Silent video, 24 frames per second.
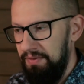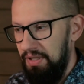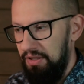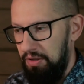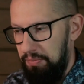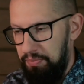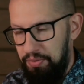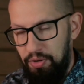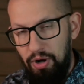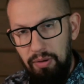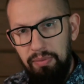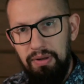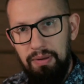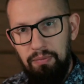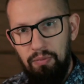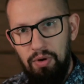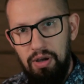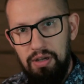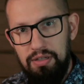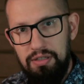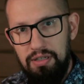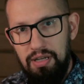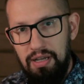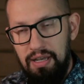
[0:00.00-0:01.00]
The problem
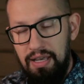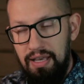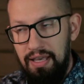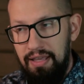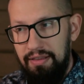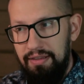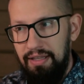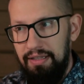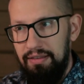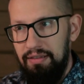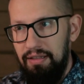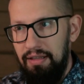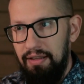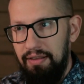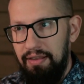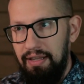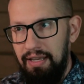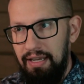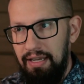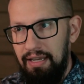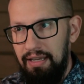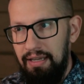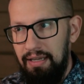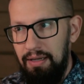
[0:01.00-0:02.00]
was that
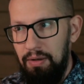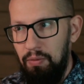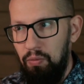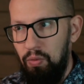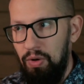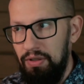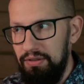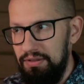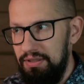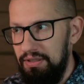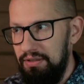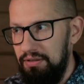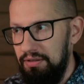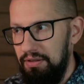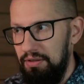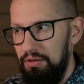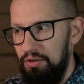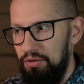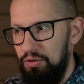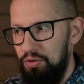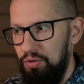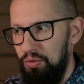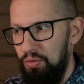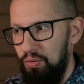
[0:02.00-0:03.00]
they wanted
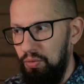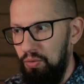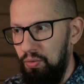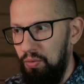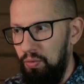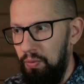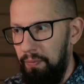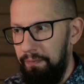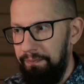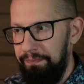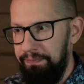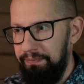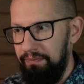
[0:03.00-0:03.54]
to